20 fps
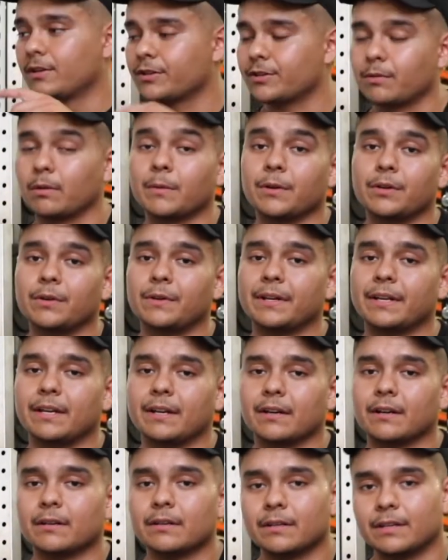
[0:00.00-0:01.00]
So what we're doing
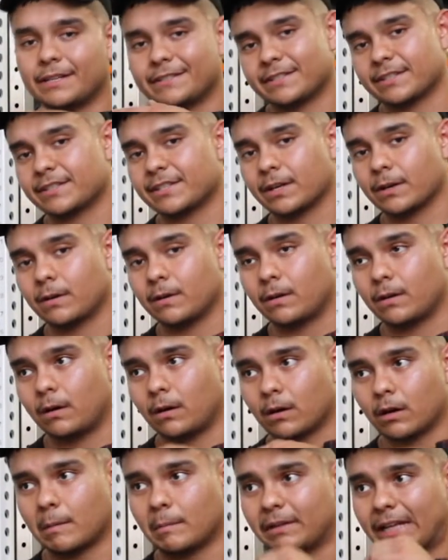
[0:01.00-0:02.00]
here is a single
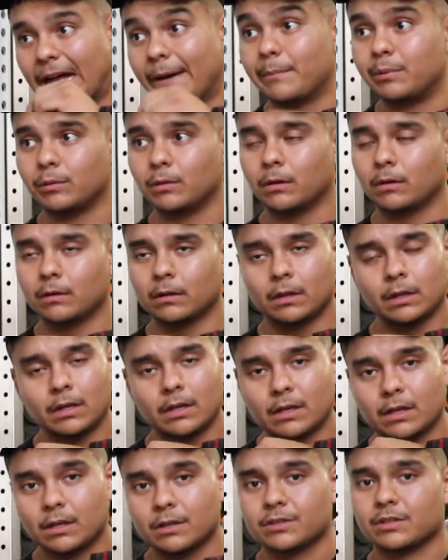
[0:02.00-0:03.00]
arm lat pull.
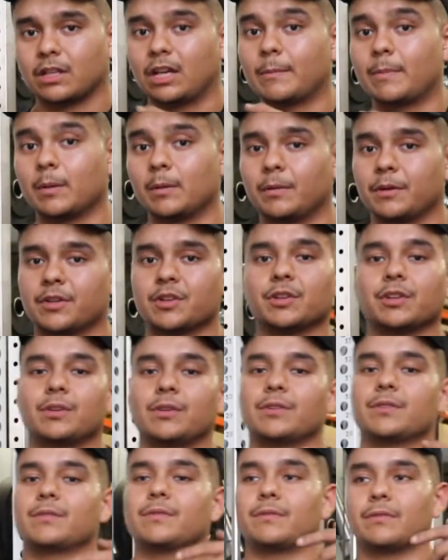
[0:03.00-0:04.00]
So a lot of people, what
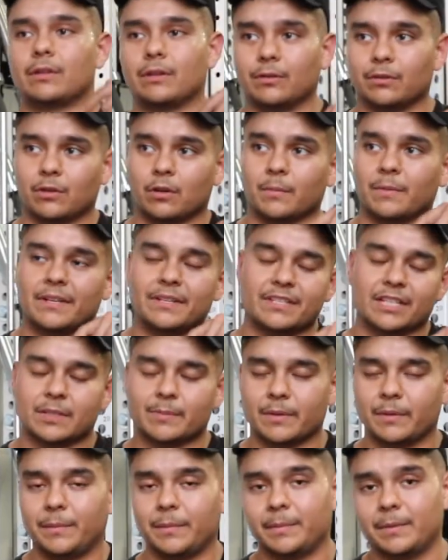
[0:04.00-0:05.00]
you'll normally see
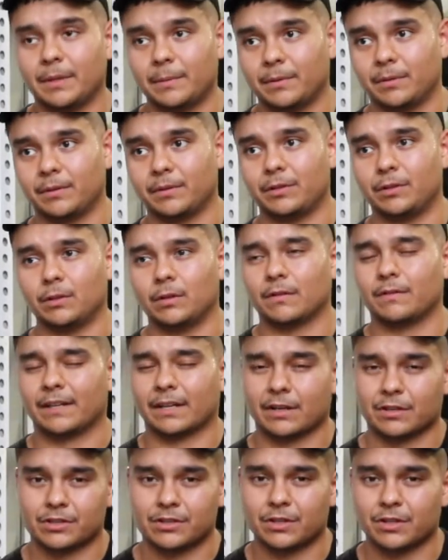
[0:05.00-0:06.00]
people do it with like a
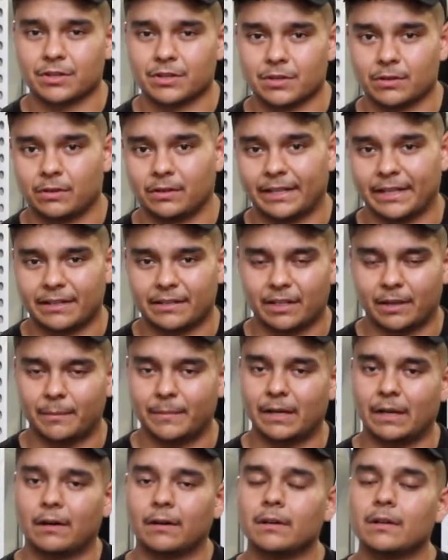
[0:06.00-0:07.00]
traditional like
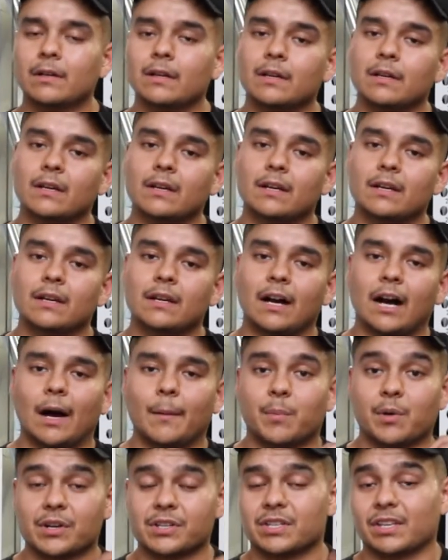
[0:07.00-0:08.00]
dumbbell.
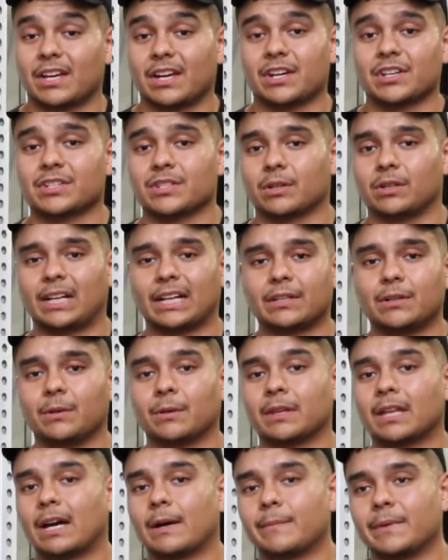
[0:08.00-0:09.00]
Personally, I just don't like doing
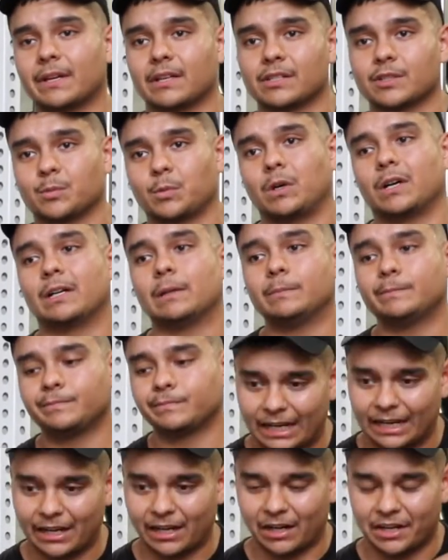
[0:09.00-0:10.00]
that because one,
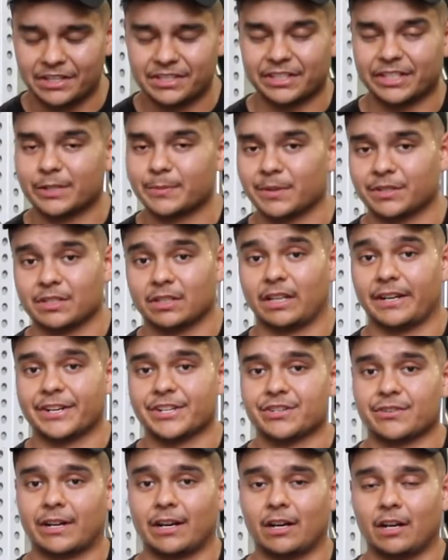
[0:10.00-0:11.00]
honestly, it just puts a lot of
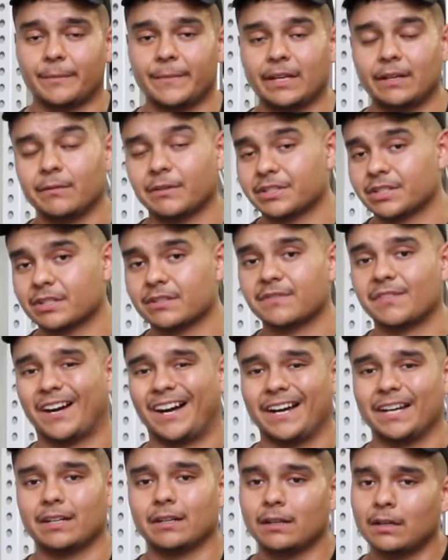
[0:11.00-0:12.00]
strain on me, which is
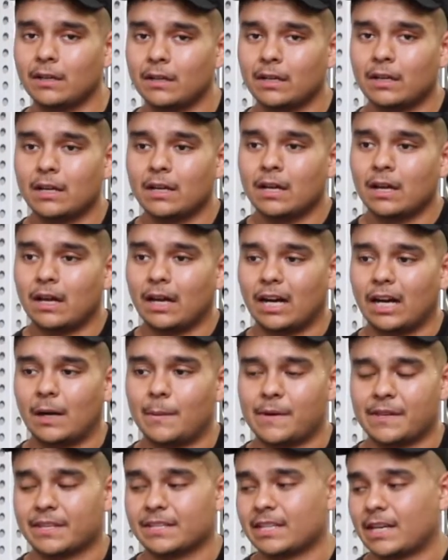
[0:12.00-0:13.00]
fine. But
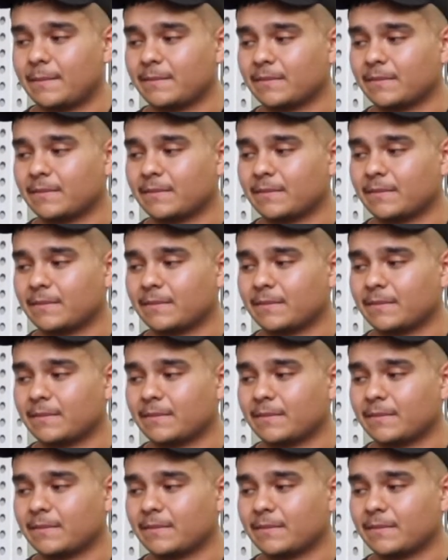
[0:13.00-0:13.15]
at the same